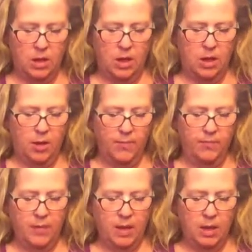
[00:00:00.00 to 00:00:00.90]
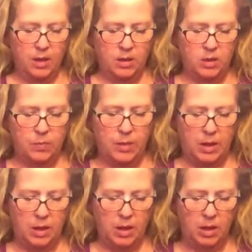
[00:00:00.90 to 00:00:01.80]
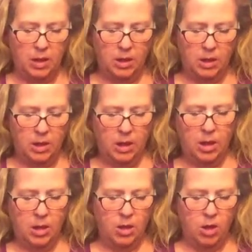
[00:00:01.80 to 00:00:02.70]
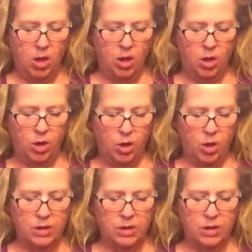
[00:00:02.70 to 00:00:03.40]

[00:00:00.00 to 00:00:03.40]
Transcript: to be longer.